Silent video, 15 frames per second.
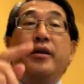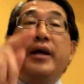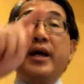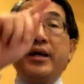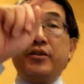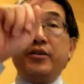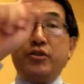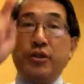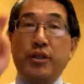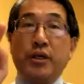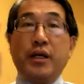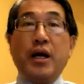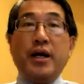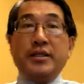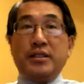and to the
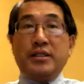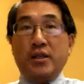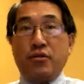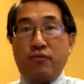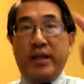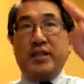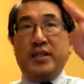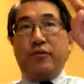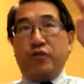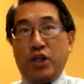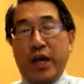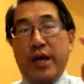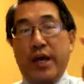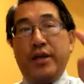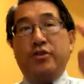constant rates of
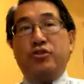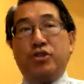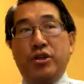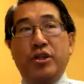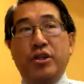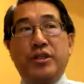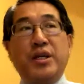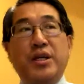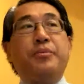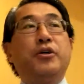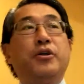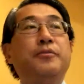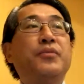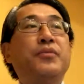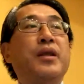change in the
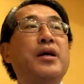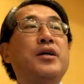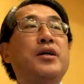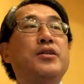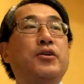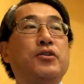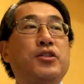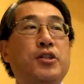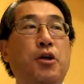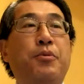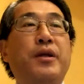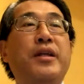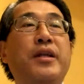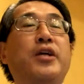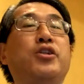table. So slope
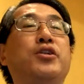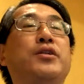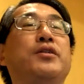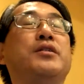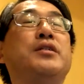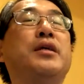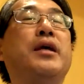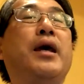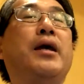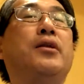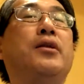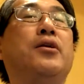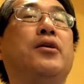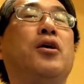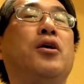connections and
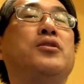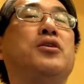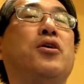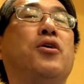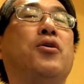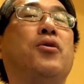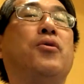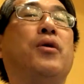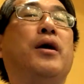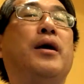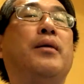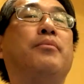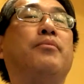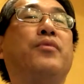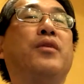
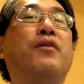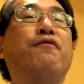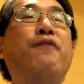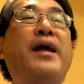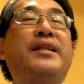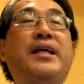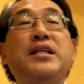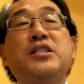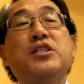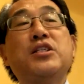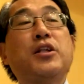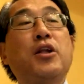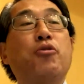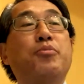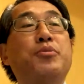also finding
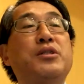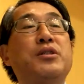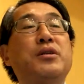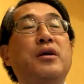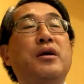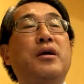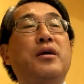slopes.